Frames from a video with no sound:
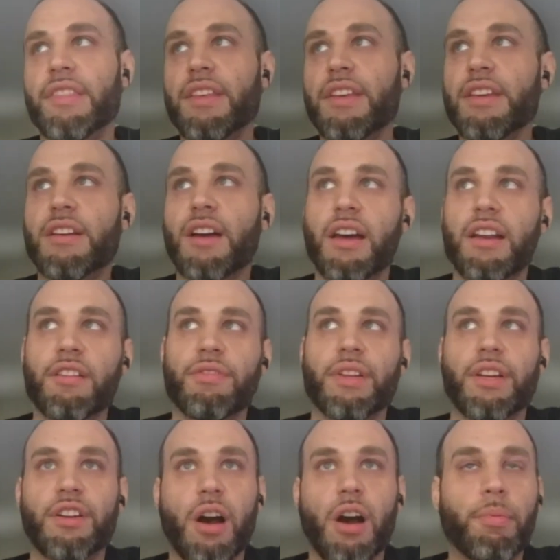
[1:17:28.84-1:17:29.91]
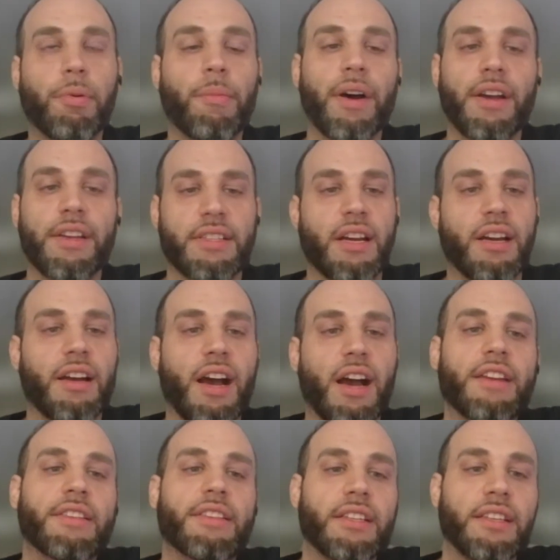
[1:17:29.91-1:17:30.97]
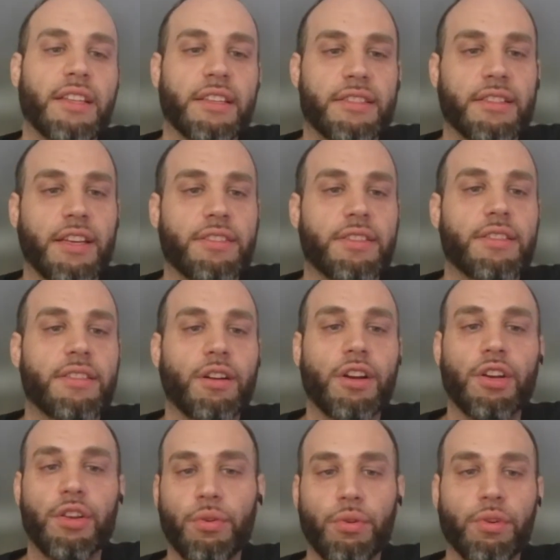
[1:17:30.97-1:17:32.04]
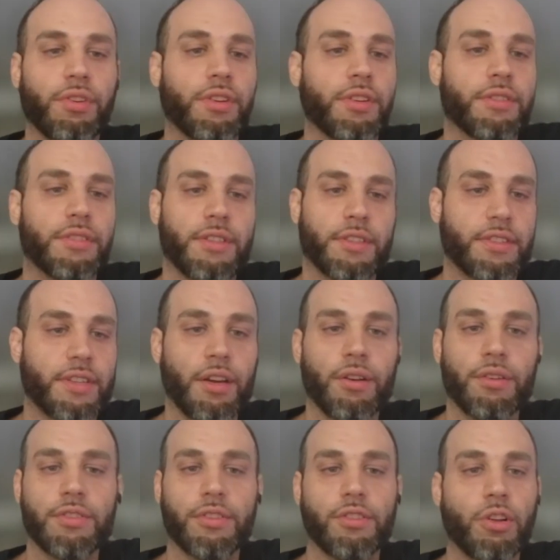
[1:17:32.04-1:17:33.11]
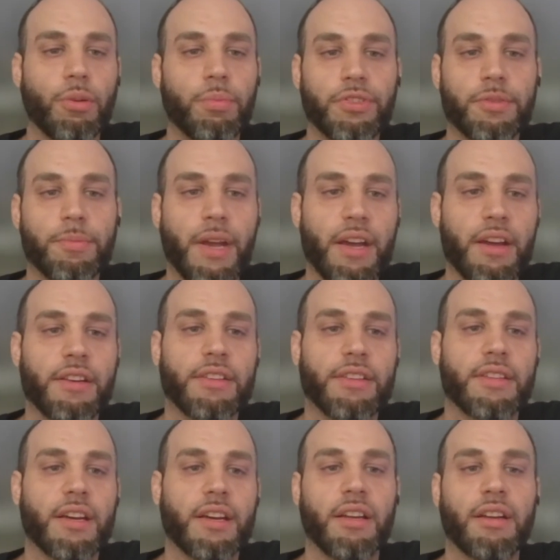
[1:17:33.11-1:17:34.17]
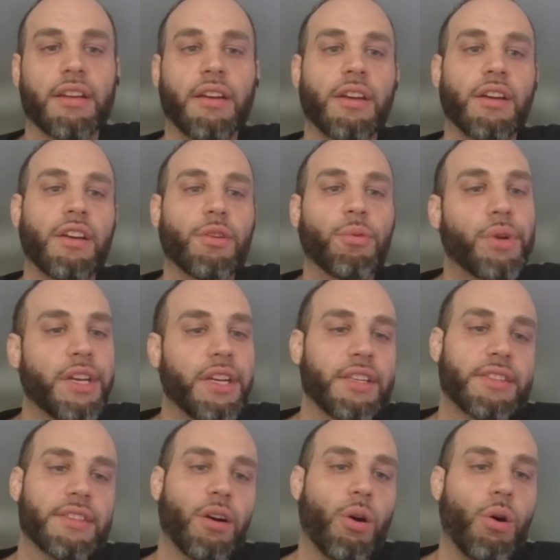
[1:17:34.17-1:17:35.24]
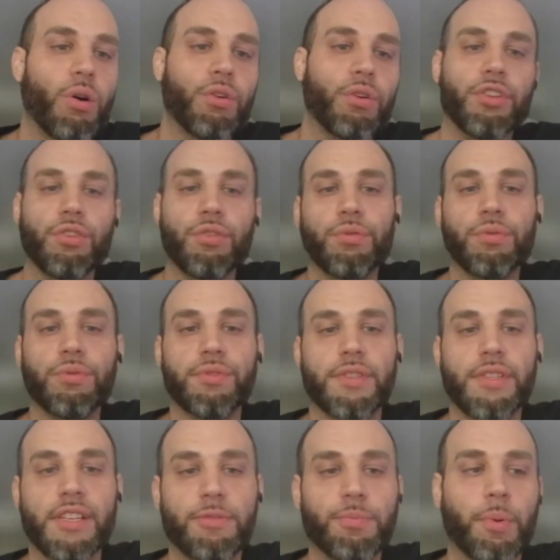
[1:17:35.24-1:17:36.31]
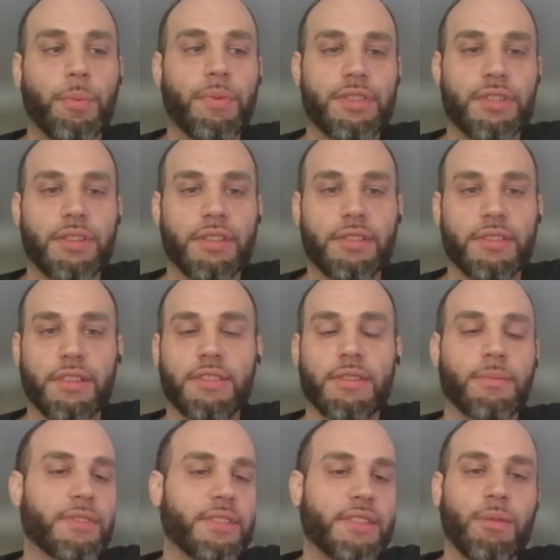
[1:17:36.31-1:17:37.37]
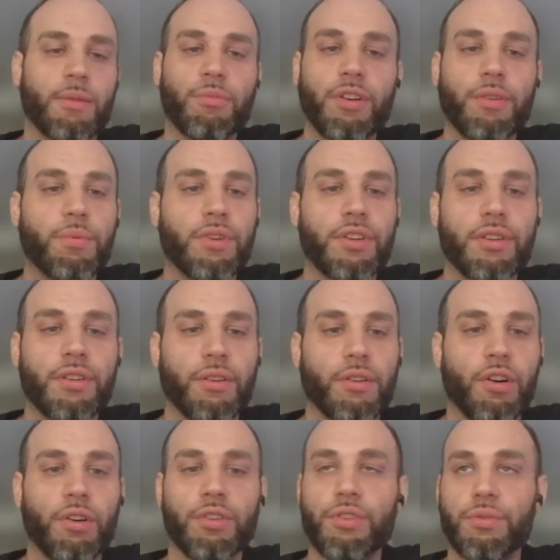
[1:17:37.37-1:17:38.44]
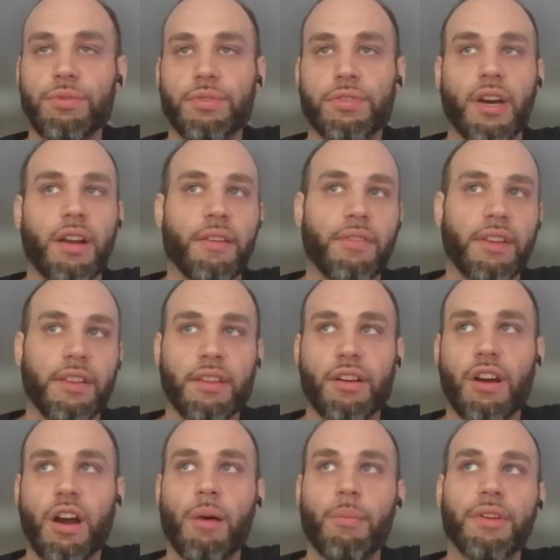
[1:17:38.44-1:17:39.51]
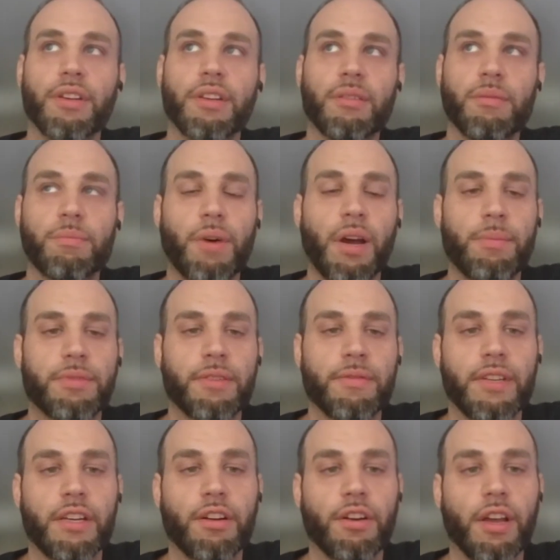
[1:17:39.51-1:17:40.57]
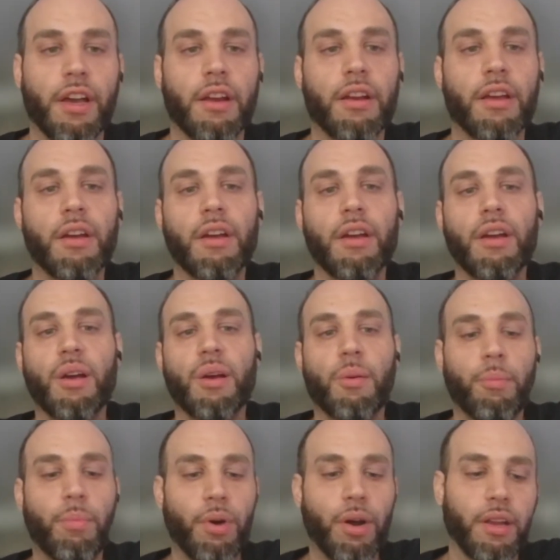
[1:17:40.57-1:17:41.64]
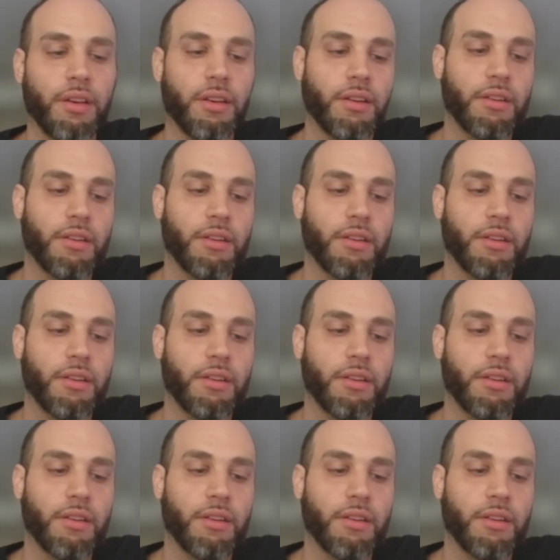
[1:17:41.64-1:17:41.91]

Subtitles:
kind of like compromise I see that's necessary in order to scale to global demand, is that we need to all use these permissionless systems the same way we all use kind of like the common pipes of the internet. But